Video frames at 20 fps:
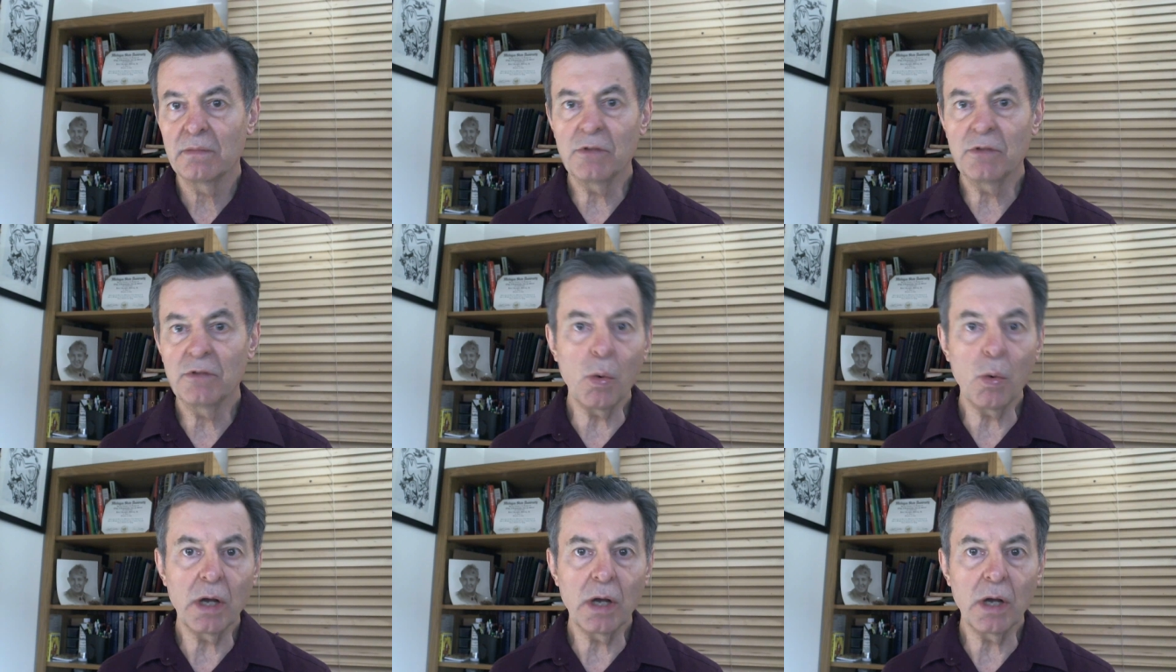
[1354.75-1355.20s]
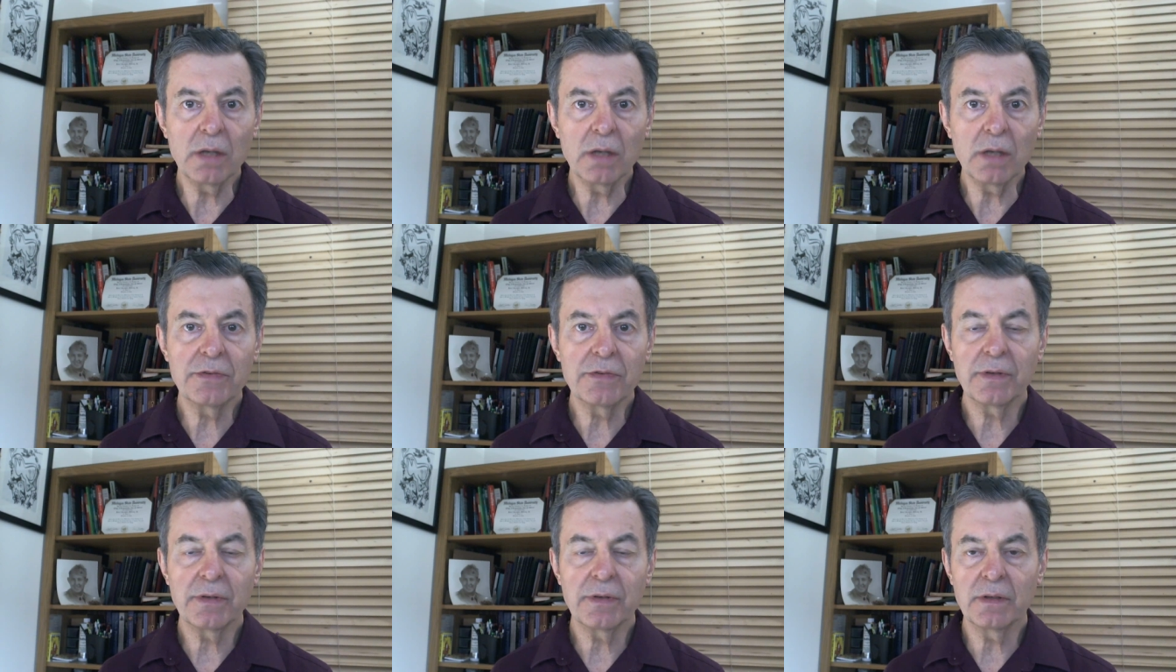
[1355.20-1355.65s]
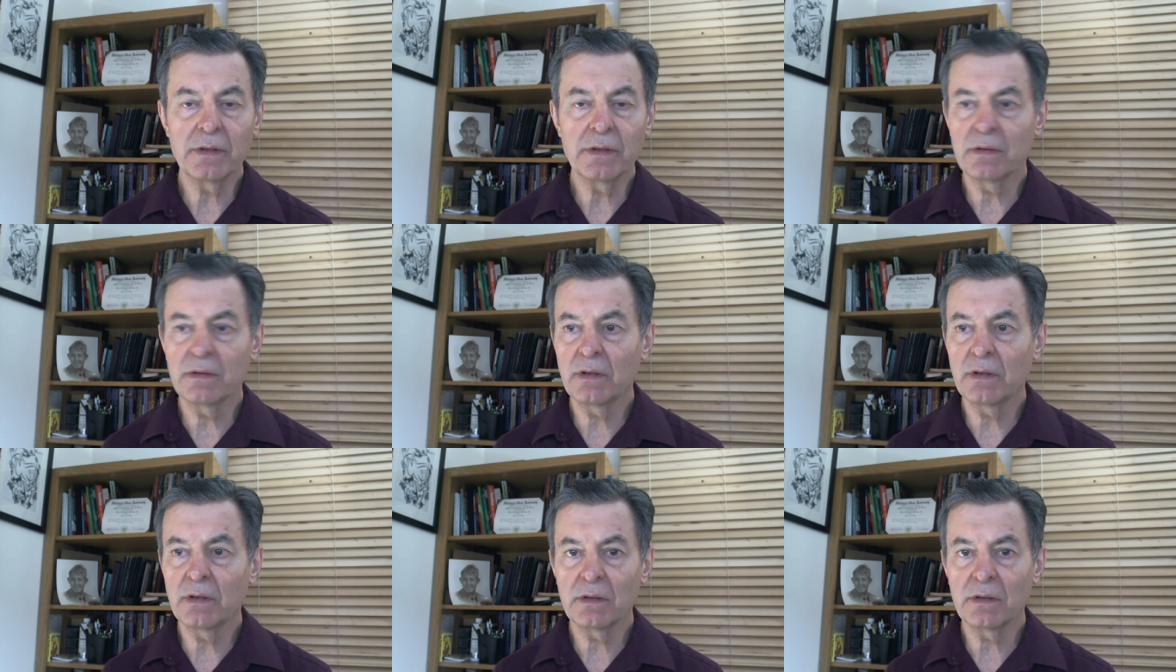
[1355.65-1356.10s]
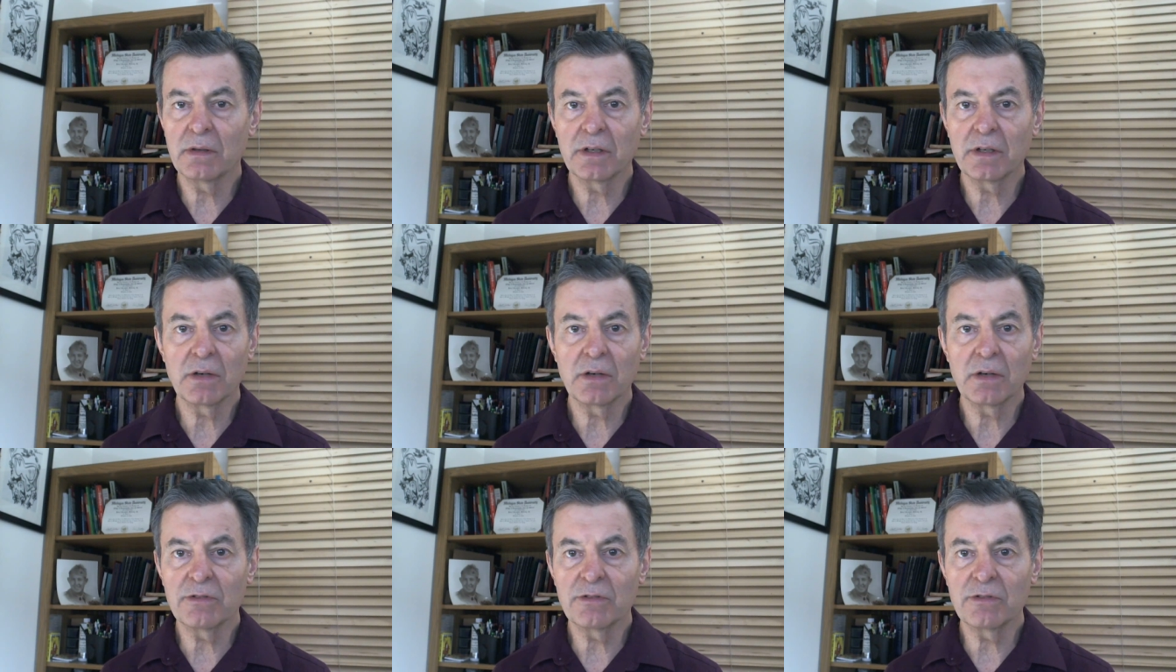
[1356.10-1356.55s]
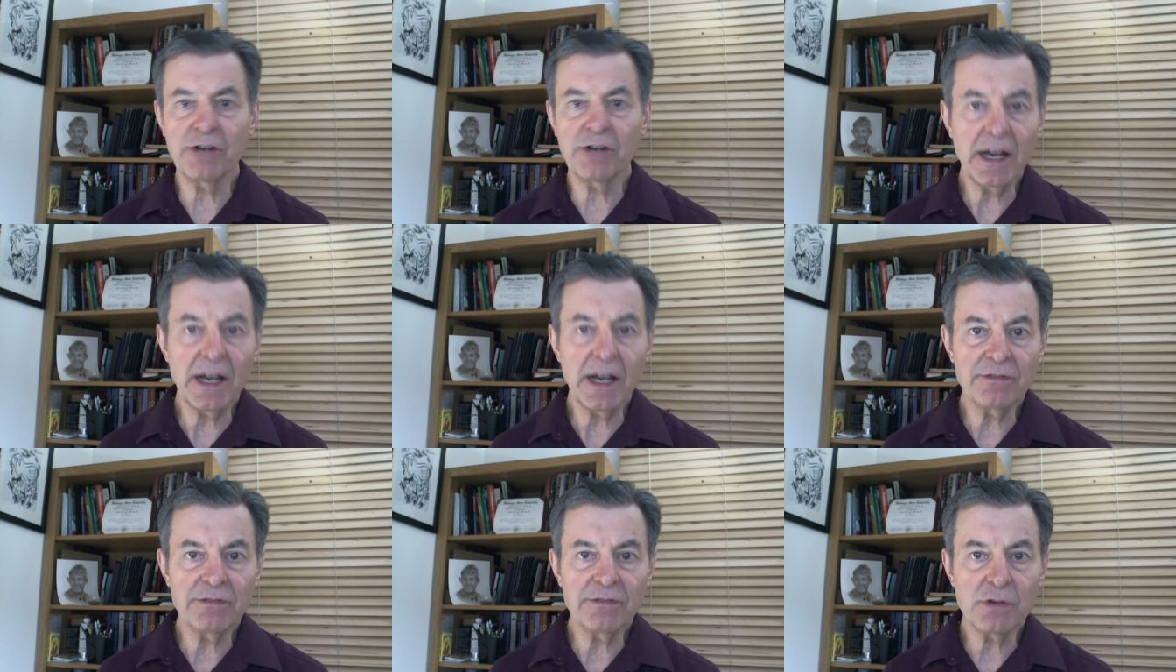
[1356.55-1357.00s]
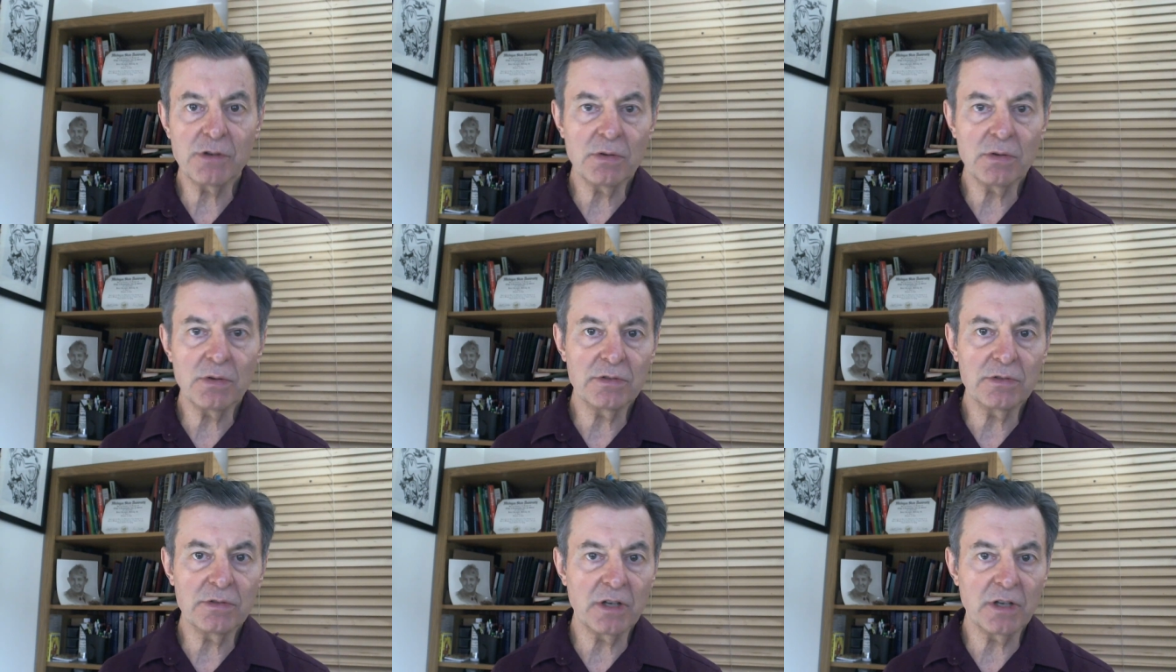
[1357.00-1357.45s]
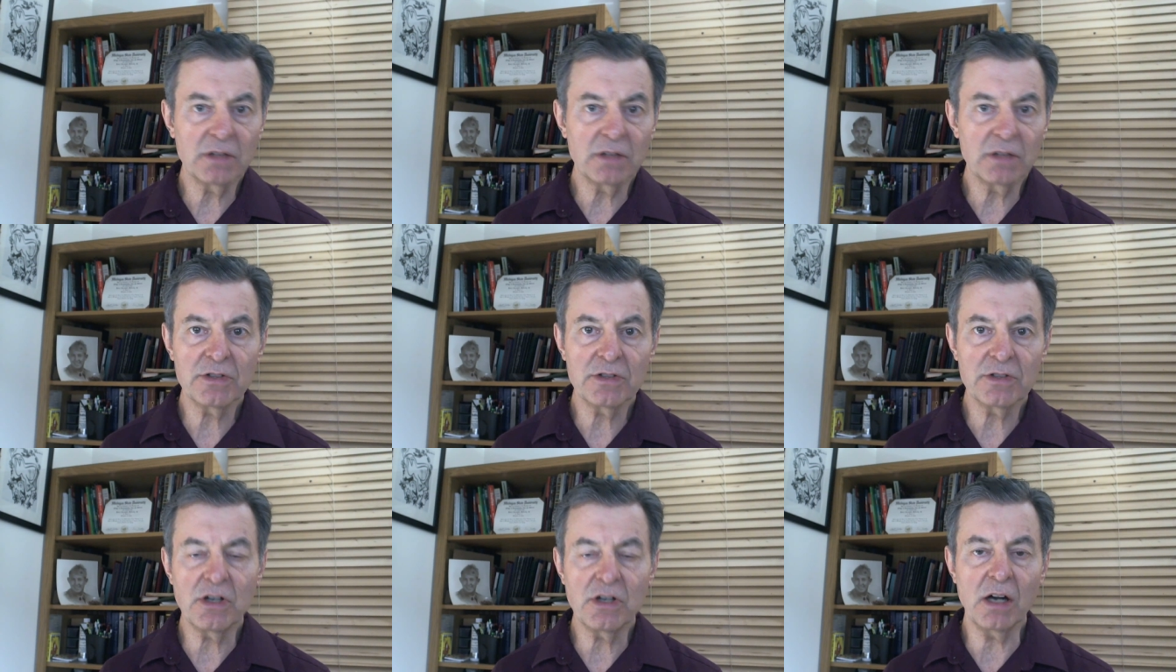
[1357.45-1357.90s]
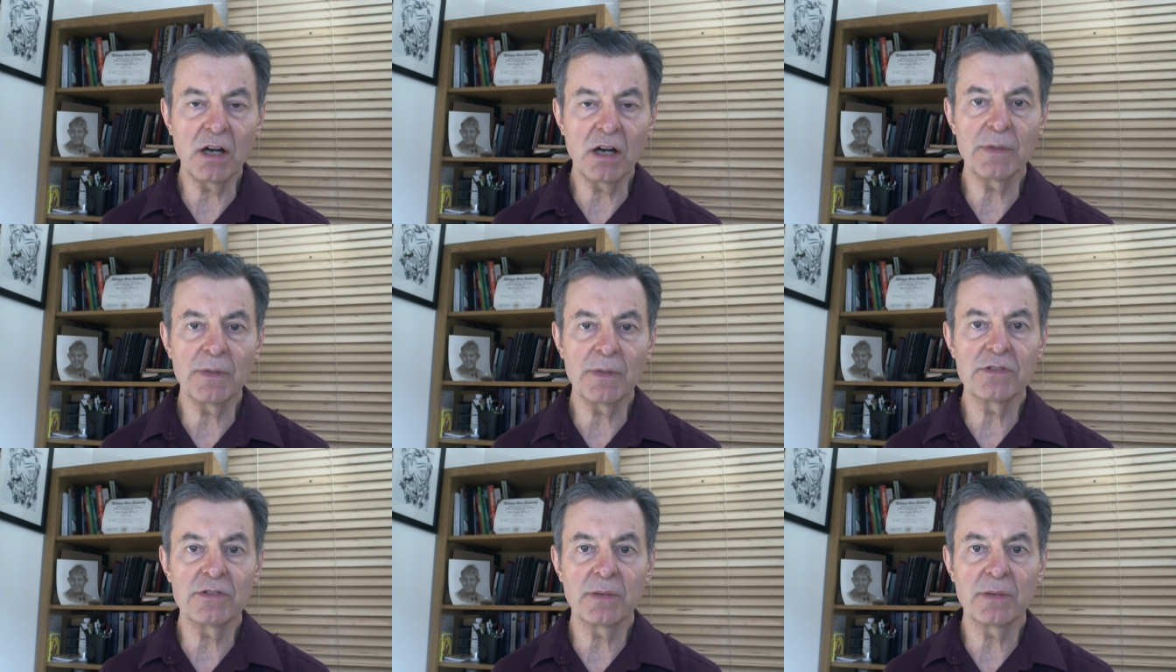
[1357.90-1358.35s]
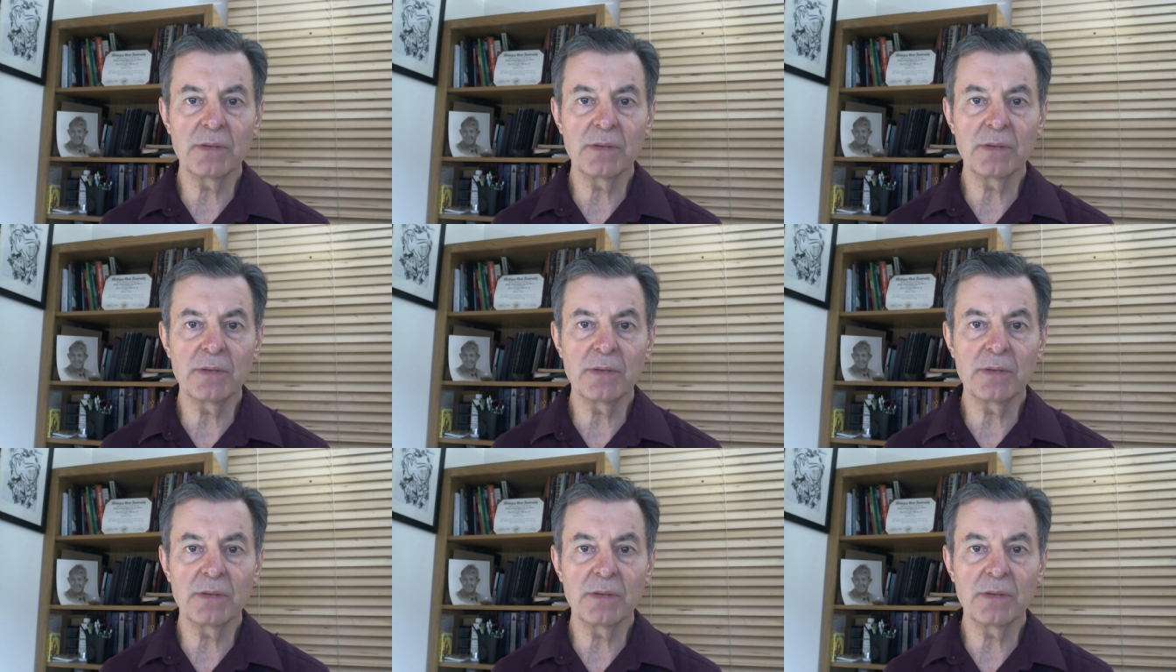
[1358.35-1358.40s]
donuts and, you know, fried foods and all this garbage.